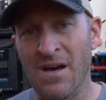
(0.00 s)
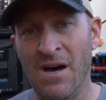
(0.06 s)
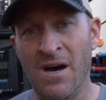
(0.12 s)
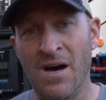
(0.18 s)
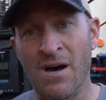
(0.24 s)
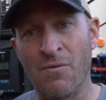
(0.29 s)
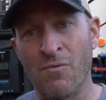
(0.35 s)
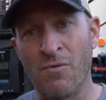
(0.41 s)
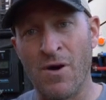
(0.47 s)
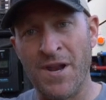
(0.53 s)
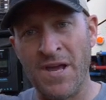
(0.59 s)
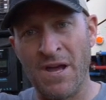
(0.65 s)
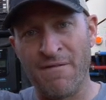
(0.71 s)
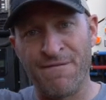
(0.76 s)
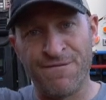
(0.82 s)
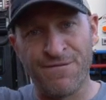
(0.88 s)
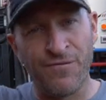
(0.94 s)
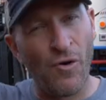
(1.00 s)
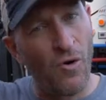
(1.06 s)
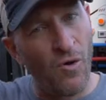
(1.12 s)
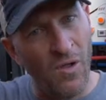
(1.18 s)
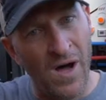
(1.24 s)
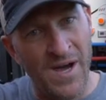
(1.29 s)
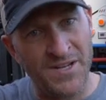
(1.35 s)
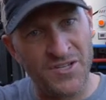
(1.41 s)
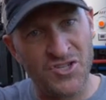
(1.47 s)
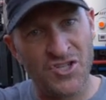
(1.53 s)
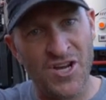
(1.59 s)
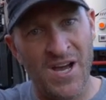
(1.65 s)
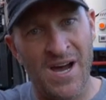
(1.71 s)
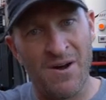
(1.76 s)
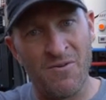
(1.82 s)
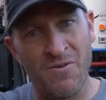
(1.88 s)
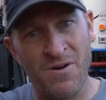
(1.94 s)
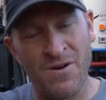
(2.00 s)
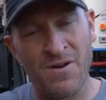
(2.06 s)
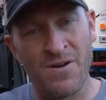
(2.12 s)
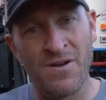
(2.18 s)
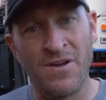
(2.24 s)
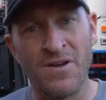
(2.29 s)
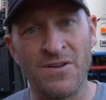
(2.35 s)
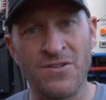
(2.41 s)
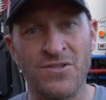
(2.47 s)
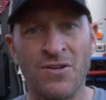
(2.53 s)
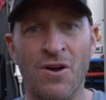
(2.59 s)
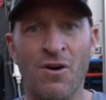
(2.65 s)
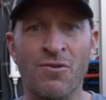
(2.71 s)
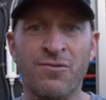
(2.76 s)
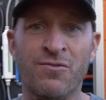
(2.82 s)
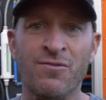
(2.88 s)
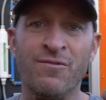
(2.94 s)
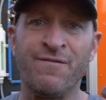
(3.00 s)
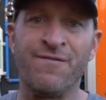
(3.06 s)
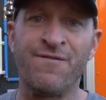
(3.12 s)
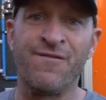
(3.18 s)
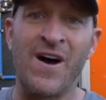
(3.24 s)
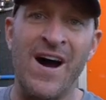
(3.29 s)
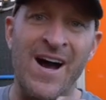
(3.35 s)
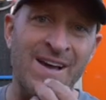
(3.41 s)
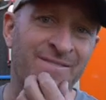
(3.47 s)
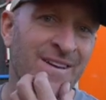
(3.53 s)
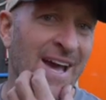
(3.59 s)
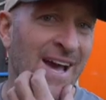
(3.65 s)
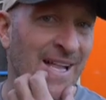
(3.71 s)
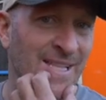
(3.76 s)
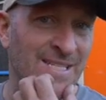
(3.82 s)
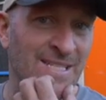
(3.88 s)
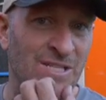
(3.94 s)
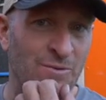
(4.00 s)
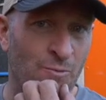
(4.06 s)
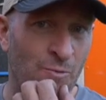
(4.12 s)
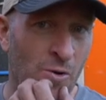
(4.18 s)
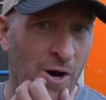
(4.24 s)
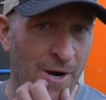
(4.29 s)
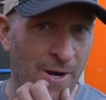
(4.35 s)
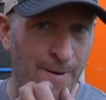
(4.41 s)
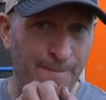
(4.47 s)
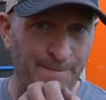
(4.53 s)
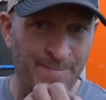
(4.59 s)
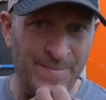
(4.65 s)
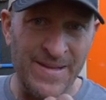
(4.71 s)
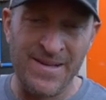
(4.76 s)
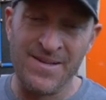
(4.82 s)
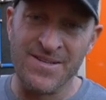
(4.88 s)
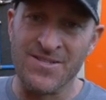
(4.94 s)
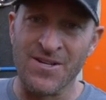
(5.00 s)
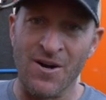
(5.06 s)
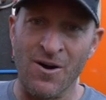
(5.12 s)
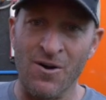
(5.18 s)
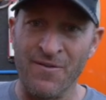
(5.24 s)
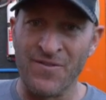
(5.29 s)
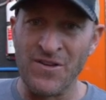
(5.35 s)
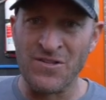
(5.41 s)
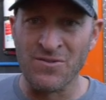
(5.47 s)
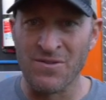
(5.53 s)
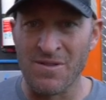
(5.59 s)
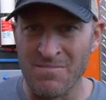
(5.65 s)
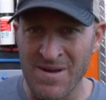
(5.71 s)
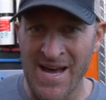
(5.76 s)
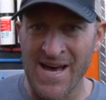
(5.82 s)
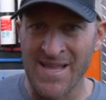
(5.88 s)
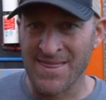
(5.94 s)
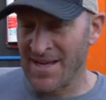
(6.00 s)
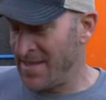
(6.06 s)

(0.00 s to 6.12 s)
running a full-on shower to go through 5 gallons of water. So if you do the math